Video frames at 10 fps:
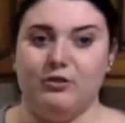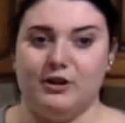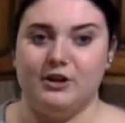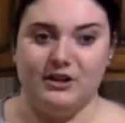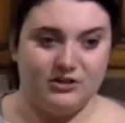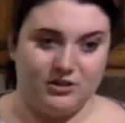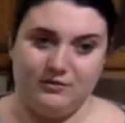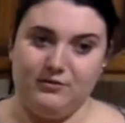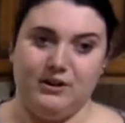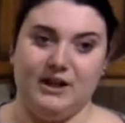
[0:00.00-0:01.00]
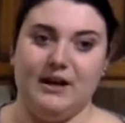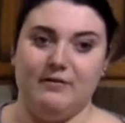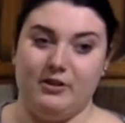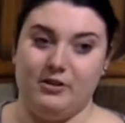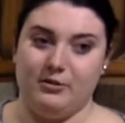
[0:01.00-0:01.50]
4-year lease, you're fully
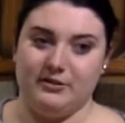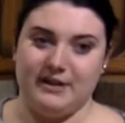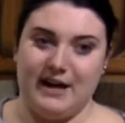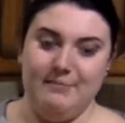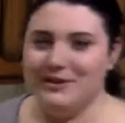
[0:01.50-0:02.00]
covered the whole time.